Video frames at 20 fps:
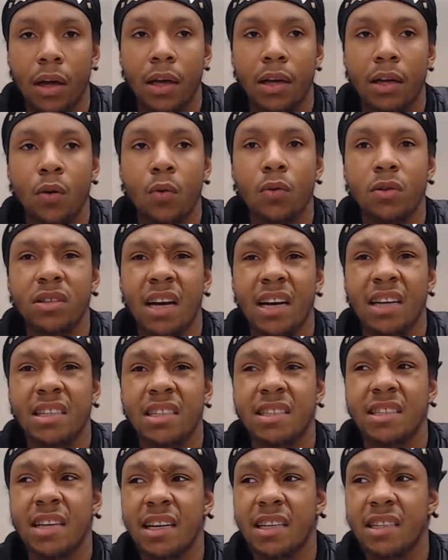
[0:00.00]
who was like
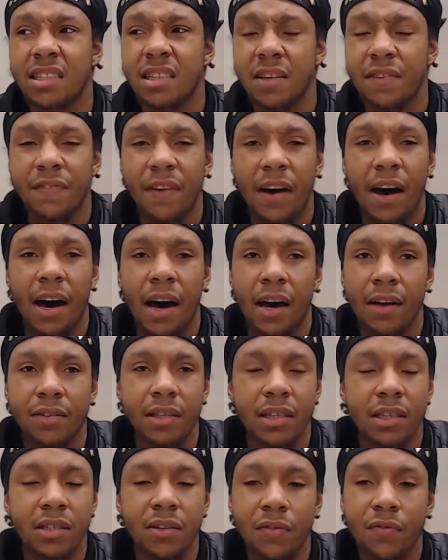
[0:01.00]
65,
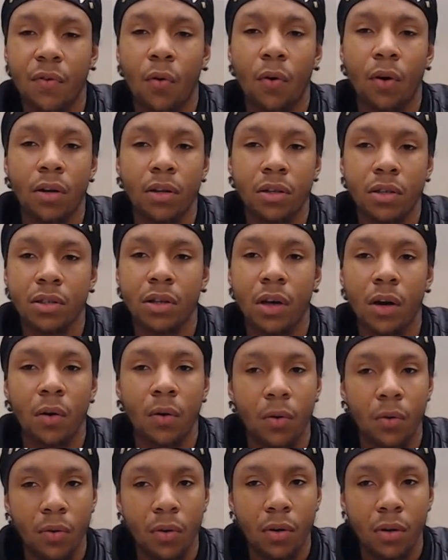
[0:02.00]
64 years
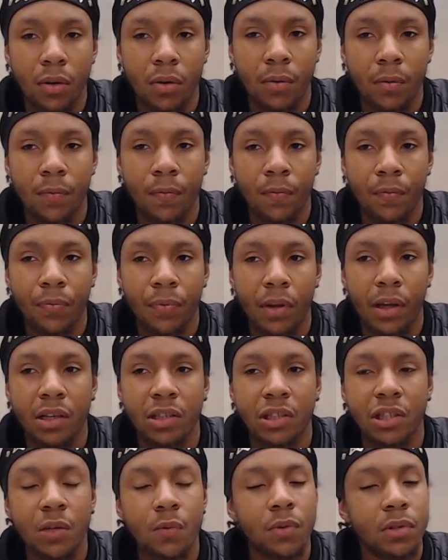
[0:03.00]
old. And
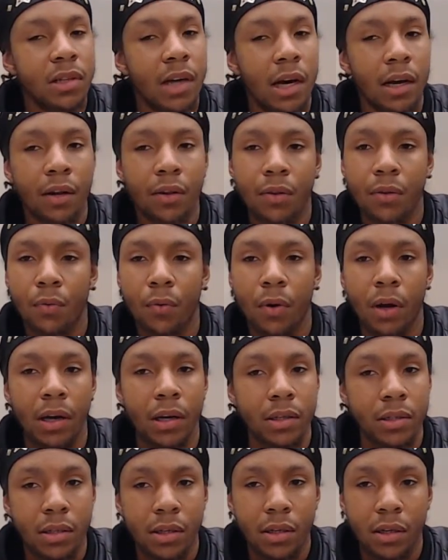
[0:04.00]
she was not a
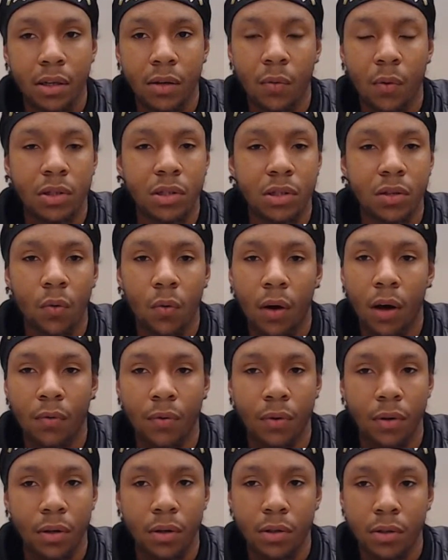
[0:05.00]
threat
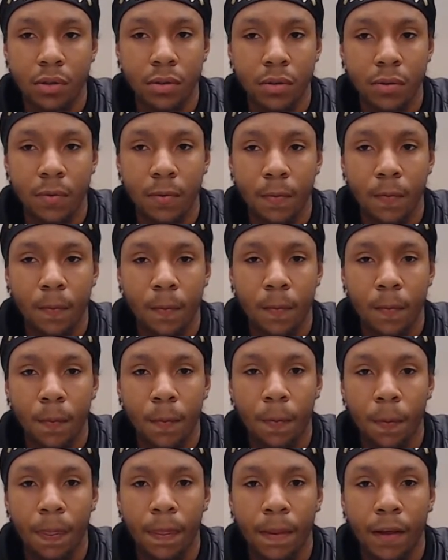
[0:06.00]
whatsoever.
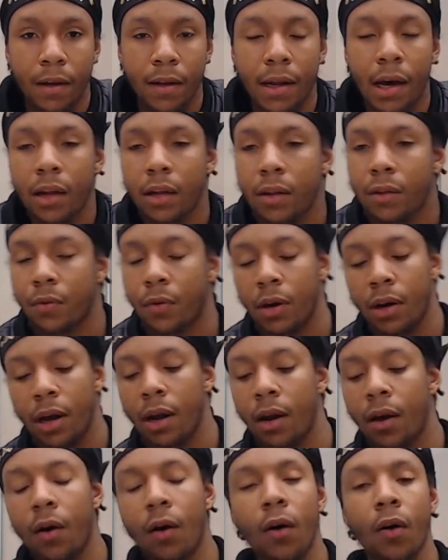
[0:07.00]
Not a threat
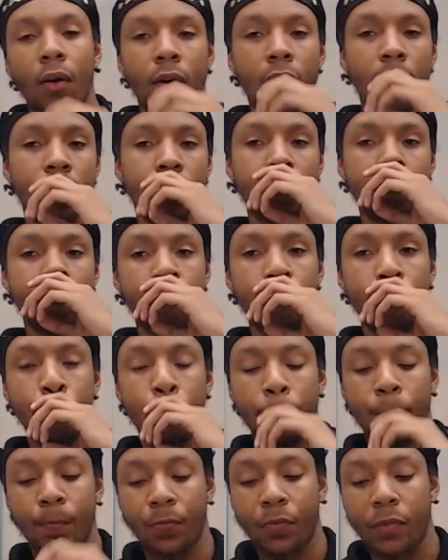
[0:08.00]
at all.
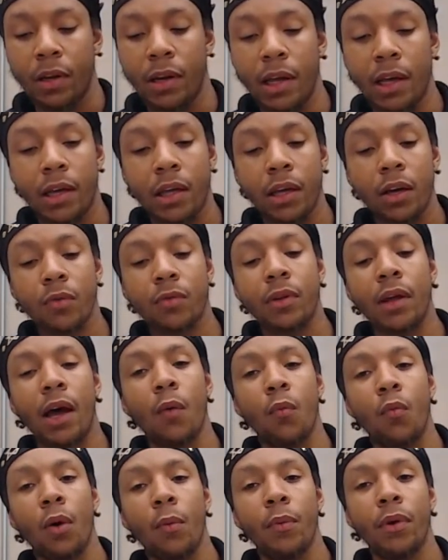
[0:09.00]
And they killed
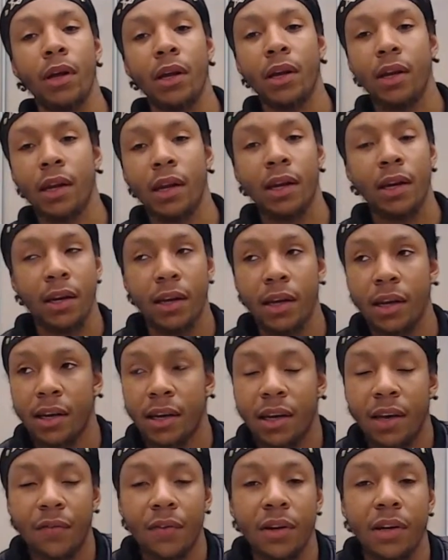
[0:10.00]
that woman and they
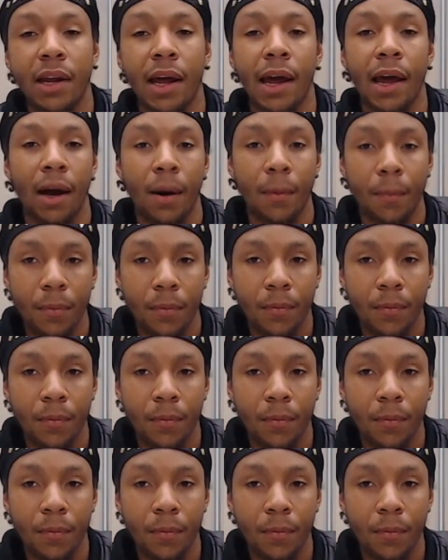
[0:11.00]
didn't give a damn.